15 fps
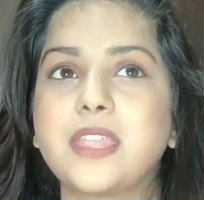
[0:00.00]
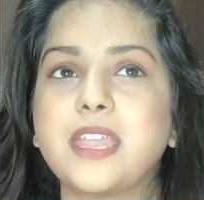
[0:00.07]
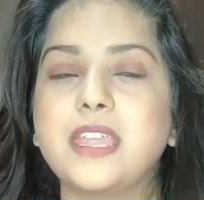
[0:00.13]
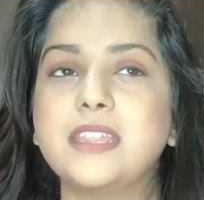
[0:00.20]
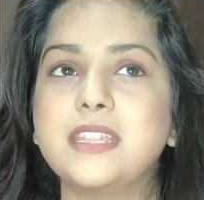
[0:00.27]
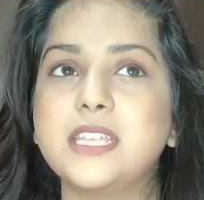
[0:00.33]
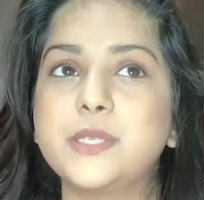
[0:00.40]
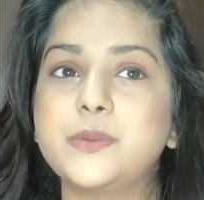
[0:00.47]

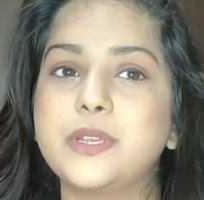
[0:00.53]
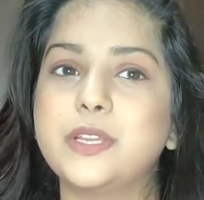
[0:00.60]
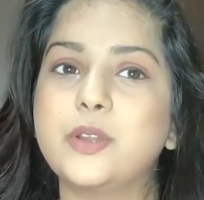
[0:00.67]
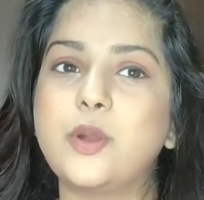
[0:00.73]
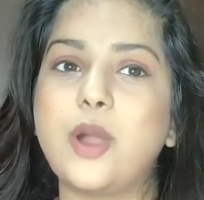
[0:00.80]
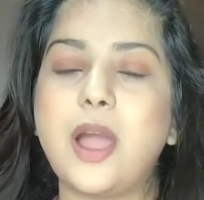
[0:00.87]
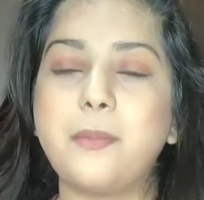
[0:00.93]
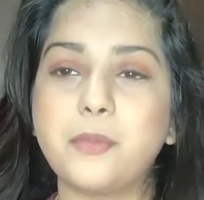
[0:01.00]
In this
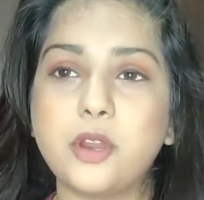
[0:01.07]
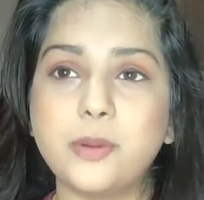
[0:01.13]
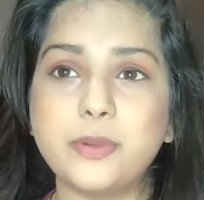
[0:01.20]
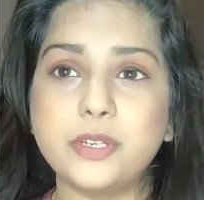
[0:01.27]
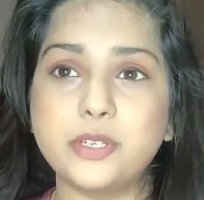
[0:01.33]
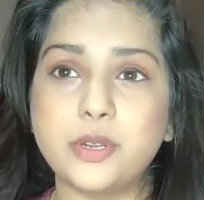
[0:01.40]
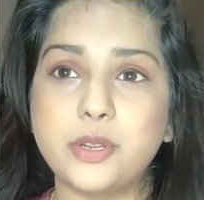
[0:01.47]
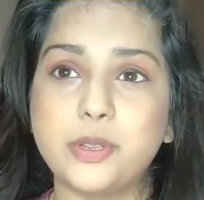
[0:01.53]
video I'm going to
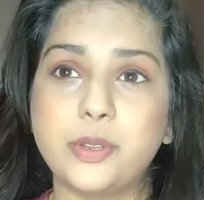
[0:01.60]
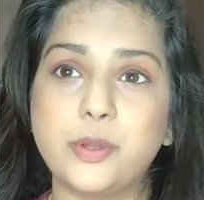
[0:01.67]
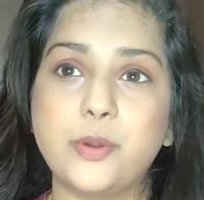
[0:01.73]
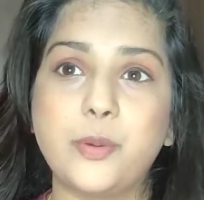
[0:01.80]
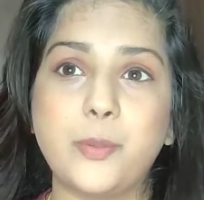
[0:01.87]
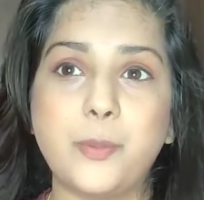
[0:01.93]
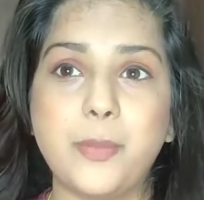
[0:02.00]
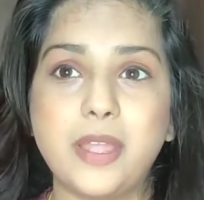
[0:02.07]
be showing
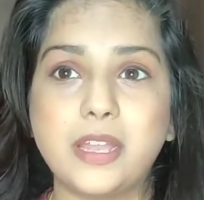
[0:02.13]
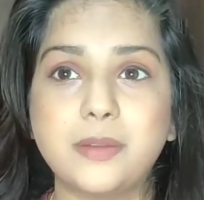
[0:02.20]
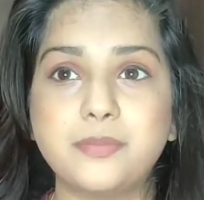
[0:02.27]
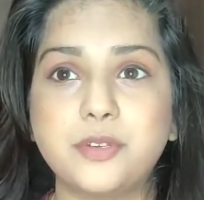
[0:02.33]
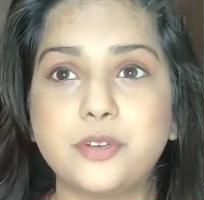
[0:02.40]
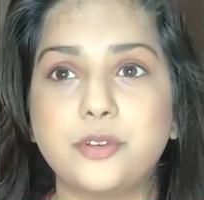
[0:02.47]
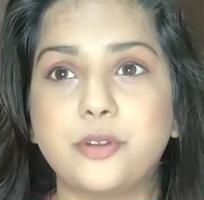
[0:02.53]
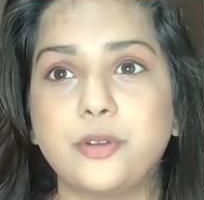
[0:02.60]
you
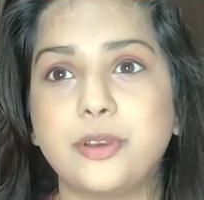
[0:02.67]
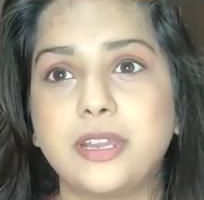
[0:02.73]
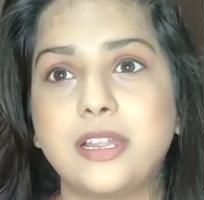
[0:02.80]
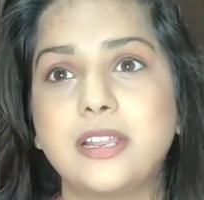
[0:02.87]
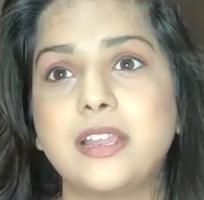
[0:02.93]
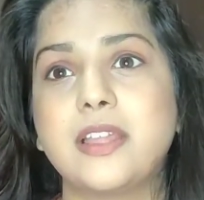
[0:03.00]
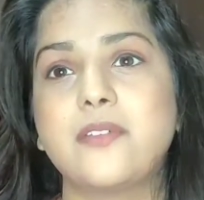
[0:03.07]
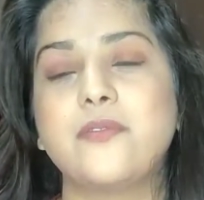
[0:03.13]
makeup
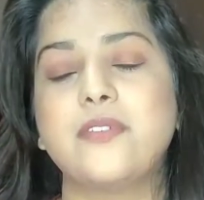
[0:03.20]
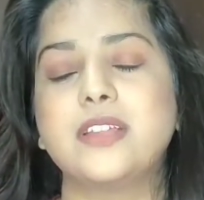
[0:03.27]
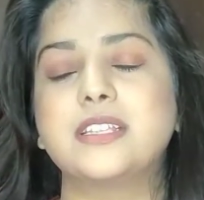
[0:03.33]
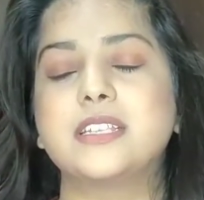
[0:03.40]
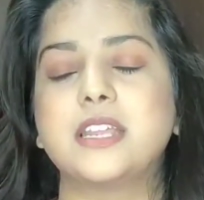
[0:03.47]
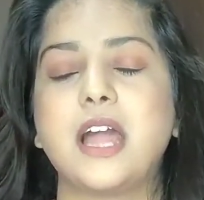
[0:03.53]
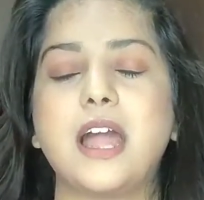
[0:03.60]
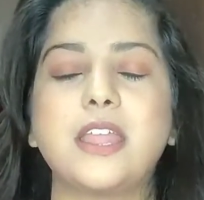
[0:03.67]
tutorial
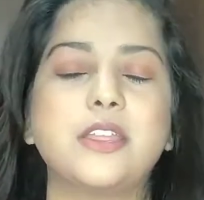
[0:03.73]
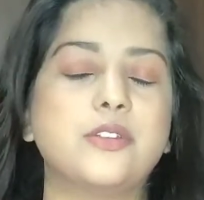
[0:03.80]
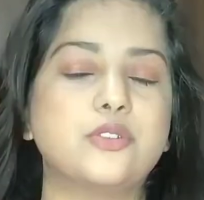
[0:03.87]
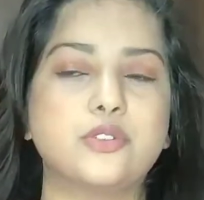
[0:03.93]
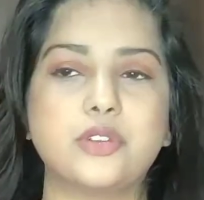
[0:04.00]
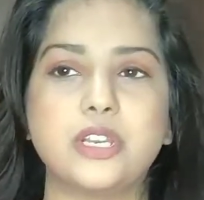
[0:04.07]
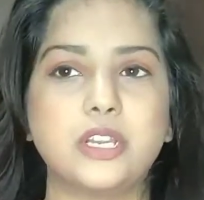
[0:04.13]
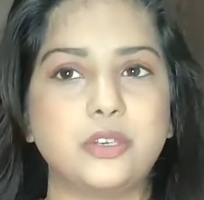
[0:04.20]
which I
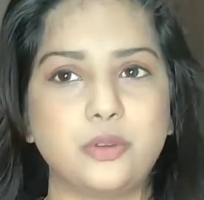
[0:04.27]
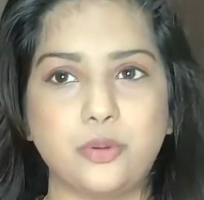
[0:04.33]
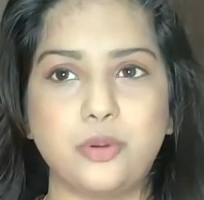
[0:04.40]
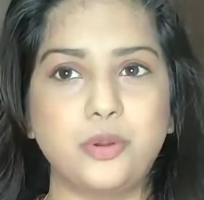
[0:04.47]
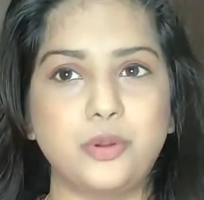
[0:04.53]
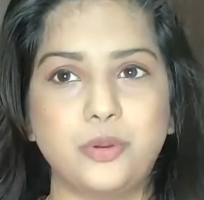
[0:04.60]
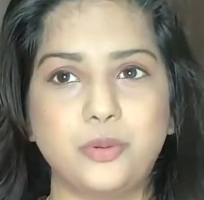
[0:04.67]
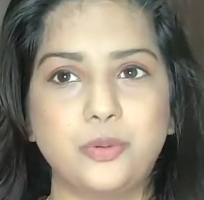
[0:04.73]
usually
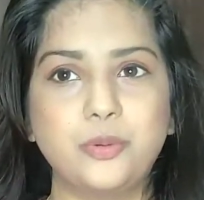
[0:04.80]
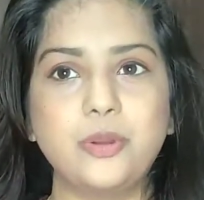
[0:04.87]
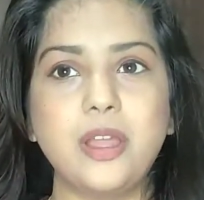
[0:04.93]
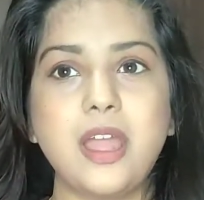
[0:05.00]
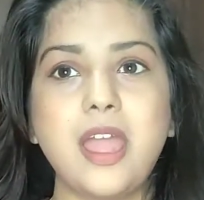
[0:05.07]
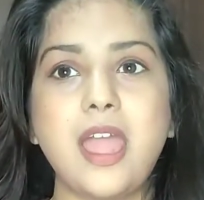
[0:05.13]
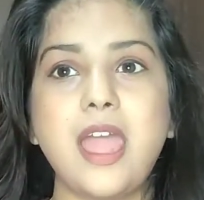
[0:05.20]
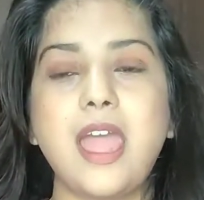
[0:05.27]
don't do,
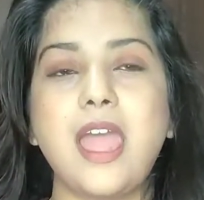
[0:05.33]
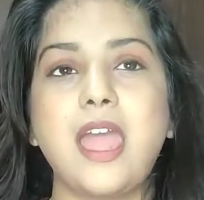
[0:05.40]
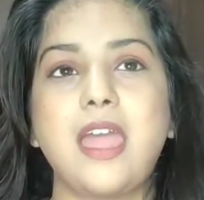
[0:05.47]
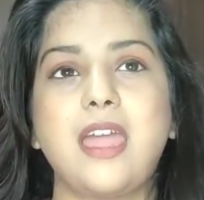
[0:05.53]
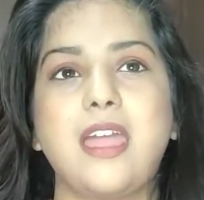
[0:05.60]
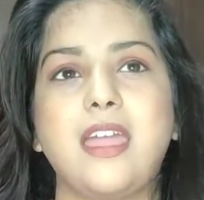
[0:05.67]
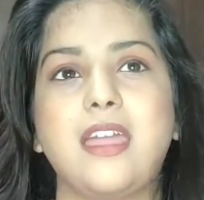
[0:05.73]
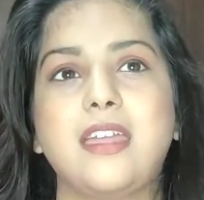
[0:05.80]

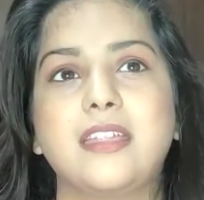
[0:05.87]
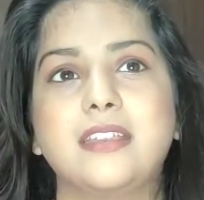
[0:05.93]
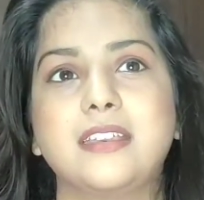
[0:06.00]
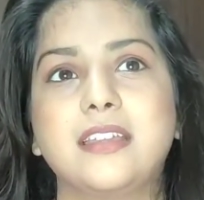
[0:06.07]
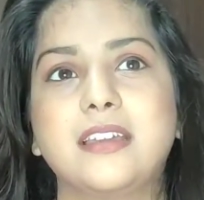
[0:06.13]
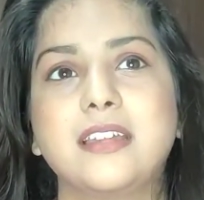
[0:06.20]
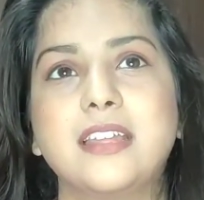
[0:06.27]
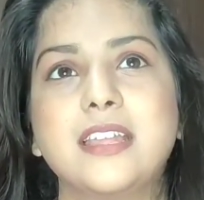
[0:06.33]

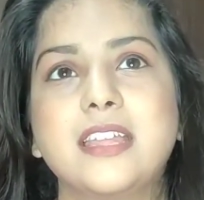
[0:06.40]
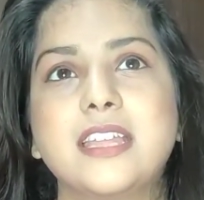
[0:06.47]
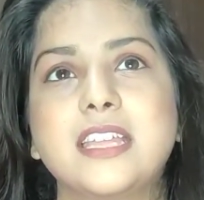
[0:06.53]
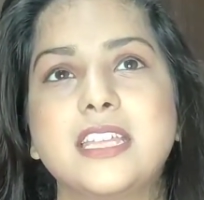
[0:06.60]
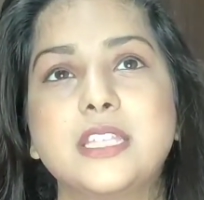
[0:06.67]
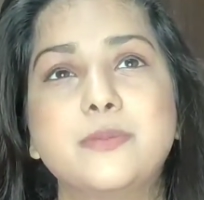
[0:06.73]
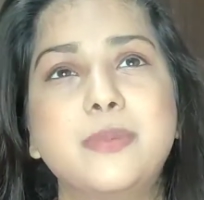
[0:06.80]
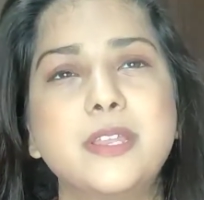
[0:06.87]
and
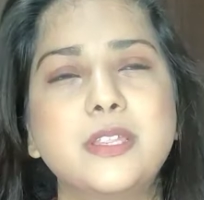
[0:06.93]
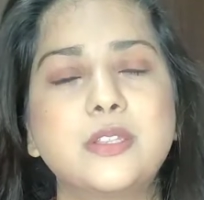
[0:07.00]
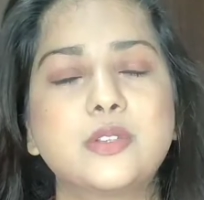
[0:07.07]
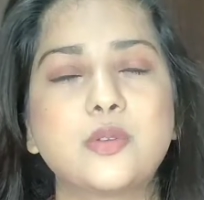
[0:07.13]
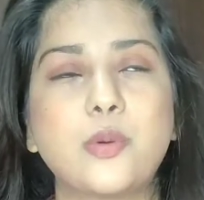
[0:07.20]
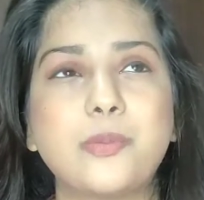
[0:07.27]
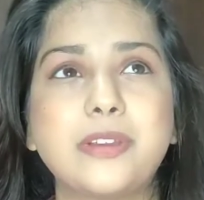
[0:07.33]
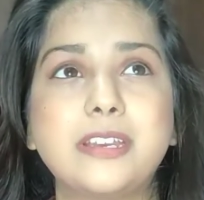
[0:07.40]
it's been
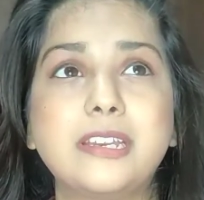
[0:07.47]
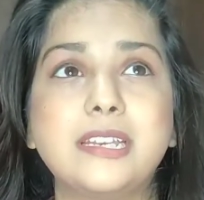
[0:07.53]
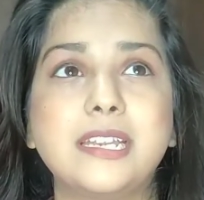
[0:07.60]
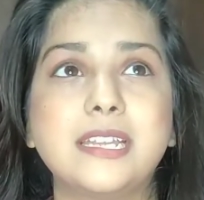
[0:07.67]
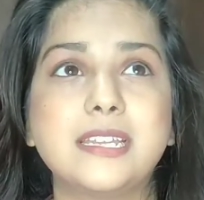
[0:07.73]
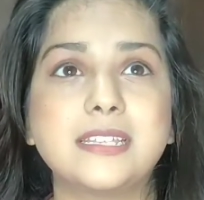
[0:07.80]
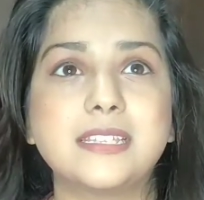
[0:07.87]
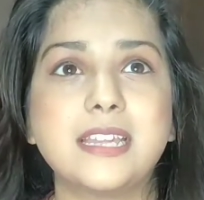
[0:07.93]
so many
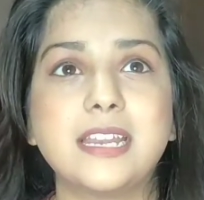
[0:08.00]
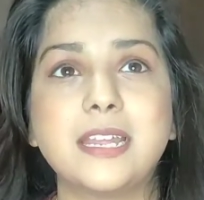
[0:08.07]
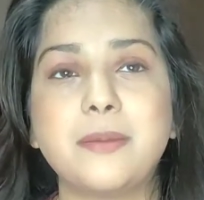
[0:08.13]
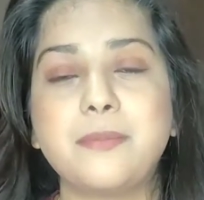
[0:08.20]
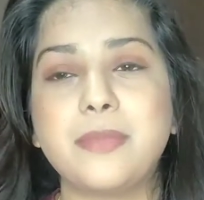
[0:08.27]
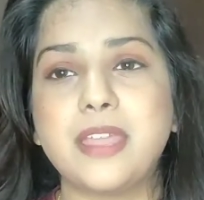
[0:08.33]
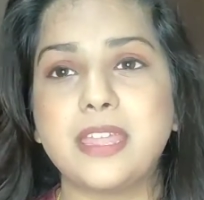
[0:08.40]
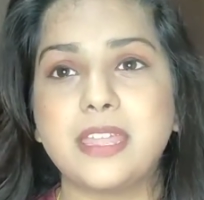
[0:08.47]
days that
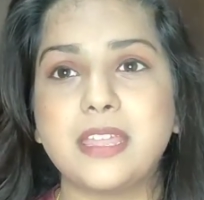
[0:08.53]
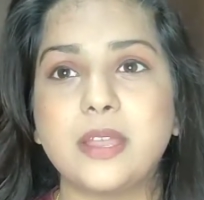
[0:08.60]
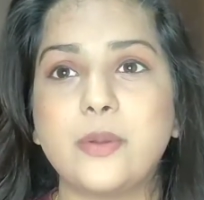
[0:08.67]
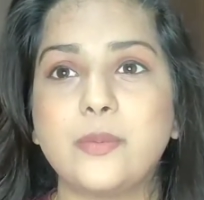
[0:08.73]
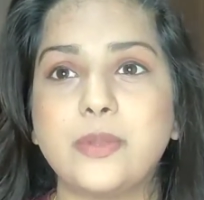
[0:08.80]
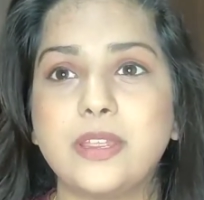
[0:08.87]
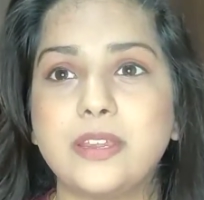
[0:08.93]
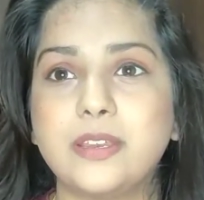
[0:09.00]
I'm making a
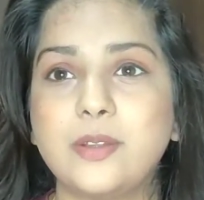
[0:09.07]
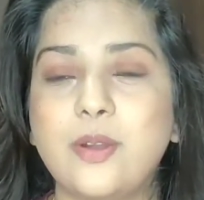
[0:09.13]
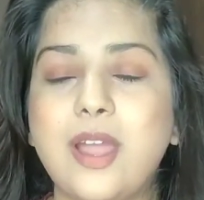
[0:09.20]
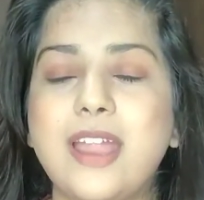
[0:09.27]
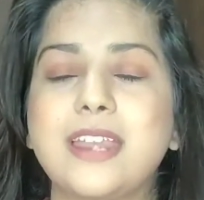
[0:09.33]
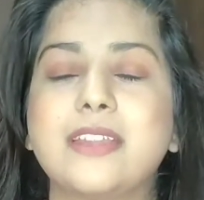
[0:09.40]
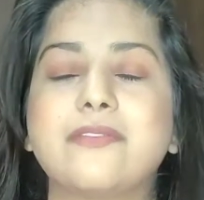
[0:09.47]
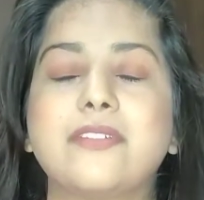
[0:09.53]
video
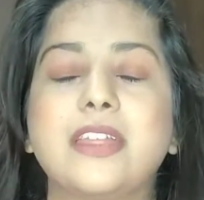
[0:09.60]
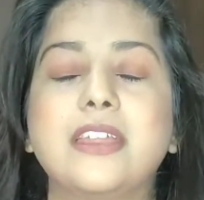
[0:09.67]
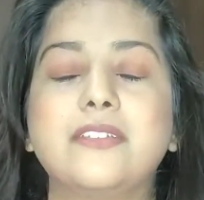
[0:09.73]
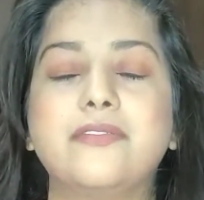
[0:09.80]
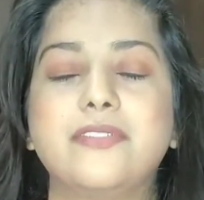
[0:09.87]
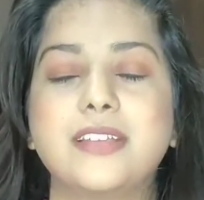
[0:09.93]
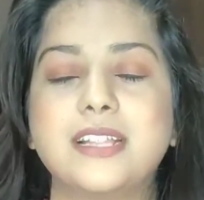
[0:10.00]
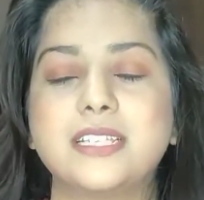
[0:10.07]
and it
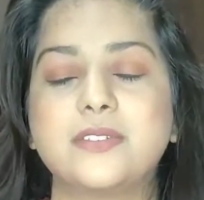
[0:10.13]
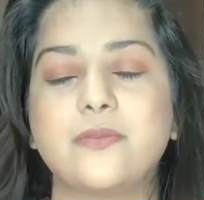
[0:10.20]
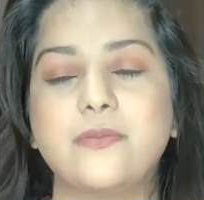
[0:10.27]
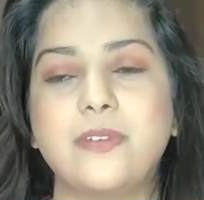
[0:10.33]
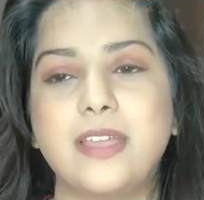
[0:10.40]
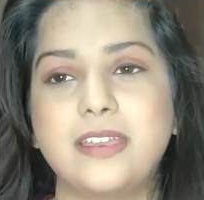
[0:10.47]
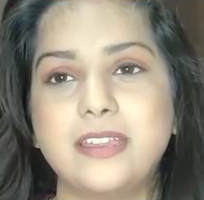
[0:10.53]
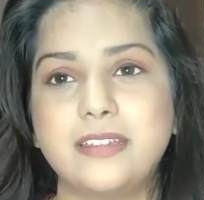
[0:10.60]
feels
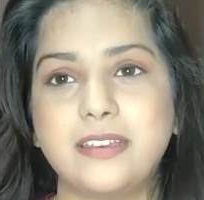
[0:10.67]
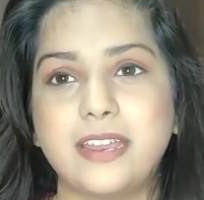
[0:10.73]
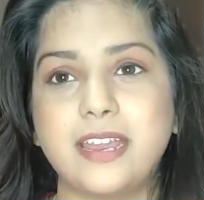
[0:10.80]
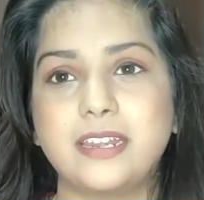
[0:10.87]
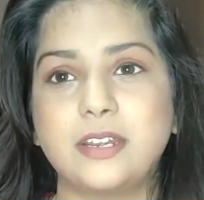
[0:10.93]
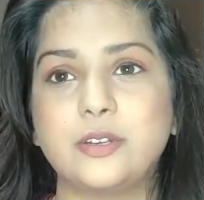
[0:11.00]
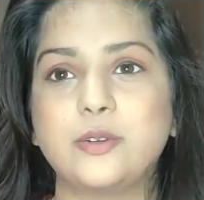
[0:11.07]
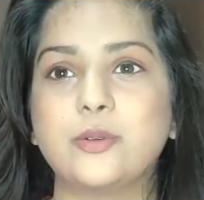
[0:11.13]
very
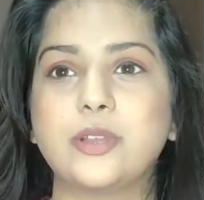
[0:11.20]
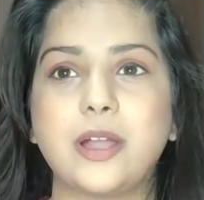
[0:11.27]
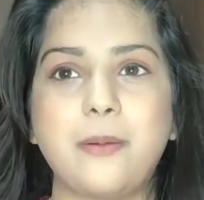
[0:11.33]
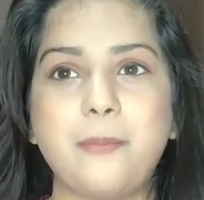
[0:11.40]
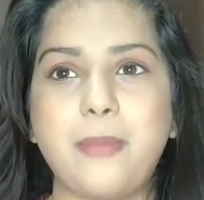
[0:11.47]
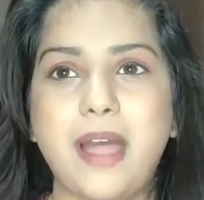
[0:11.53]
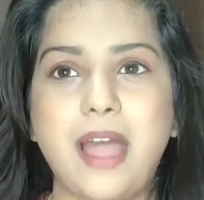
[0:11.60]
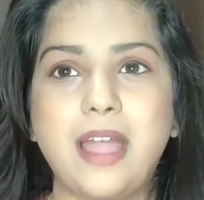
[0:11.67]
great to
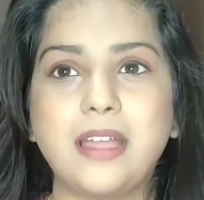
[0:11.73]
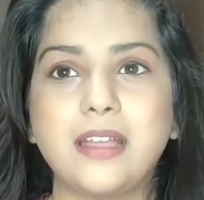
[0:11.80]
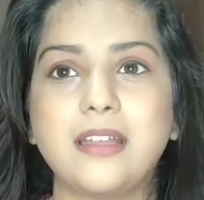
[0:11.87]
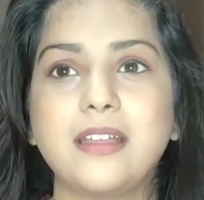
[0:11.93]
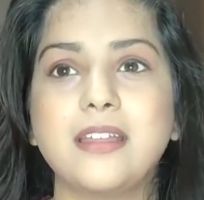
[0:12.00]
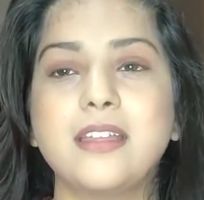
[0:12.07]
come back.